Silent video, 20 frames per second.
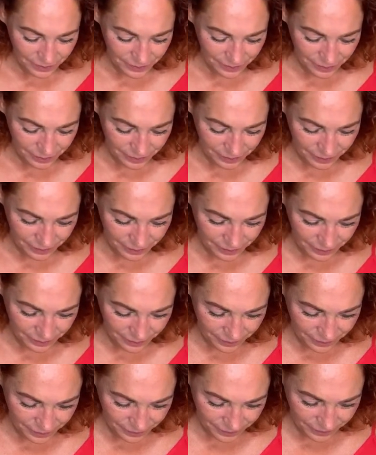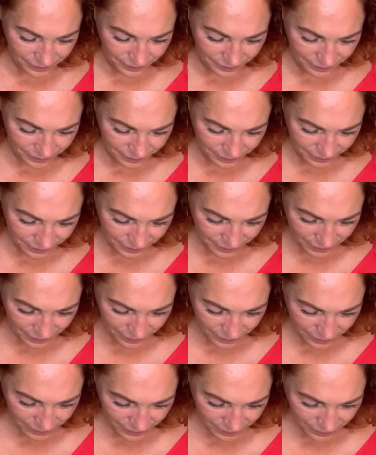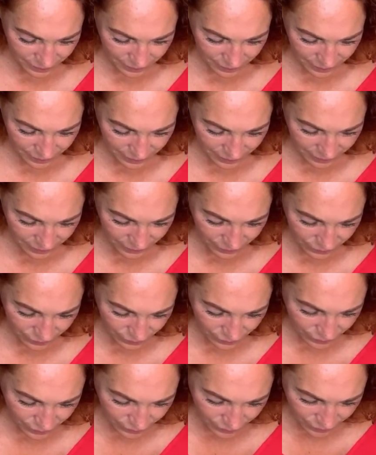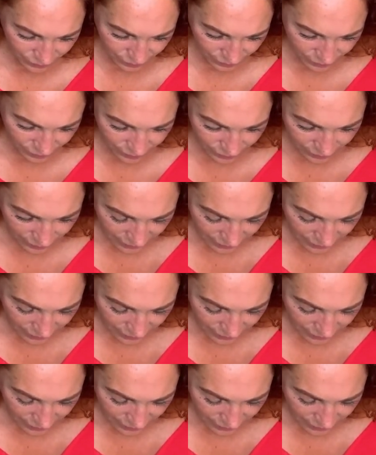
(silence)